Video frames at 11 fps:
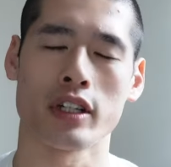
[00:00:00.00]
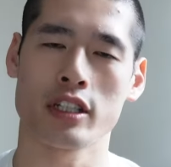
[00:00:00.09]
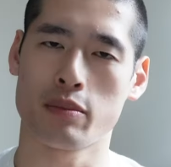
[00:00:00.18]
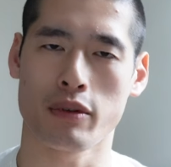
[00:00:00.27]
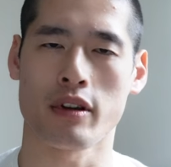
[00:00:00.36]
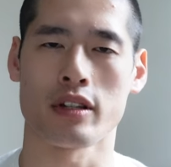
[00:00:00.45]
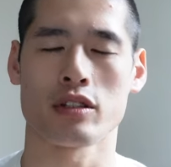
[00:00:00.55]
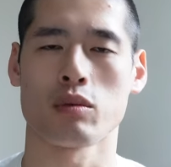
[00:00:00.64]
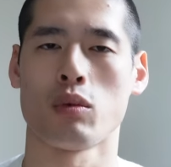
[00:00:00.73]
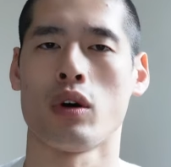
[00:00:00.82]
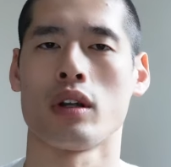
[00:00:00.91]

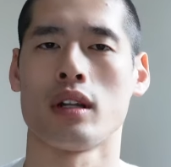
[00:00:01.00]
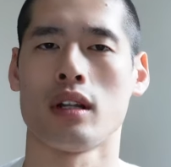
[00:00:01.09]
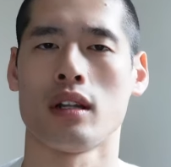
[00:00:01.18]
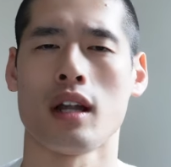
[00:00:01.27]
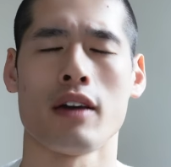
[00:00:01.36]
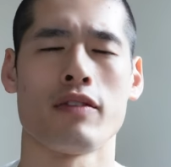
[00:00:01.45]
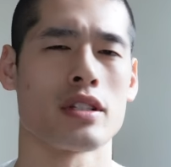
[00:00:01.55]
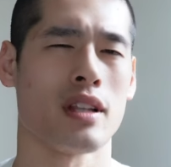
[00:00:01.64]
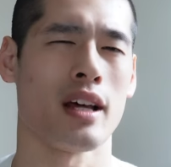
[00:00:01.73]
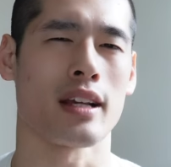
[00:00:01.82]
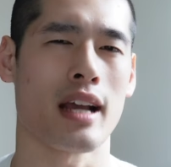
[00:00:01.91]
experienced what life is
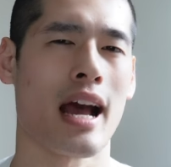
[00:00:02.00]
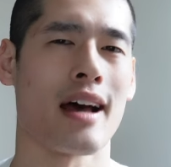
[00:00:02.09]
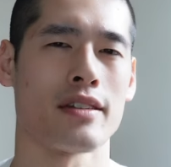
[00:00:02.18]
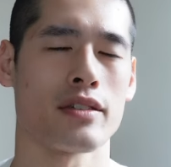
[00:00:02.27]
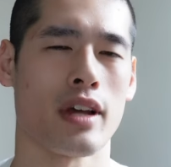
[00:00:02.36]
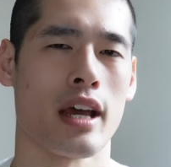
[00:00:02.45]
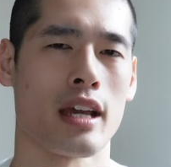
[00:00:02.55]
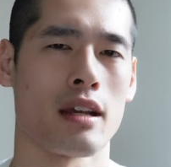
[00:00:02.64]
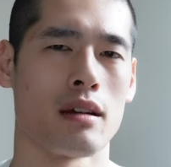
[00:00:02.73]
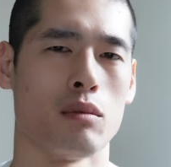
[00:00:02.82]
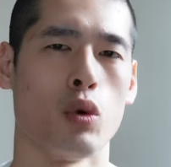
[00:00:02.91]
like as
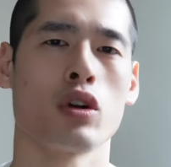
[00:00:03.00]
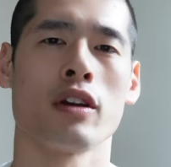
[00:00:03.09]
a more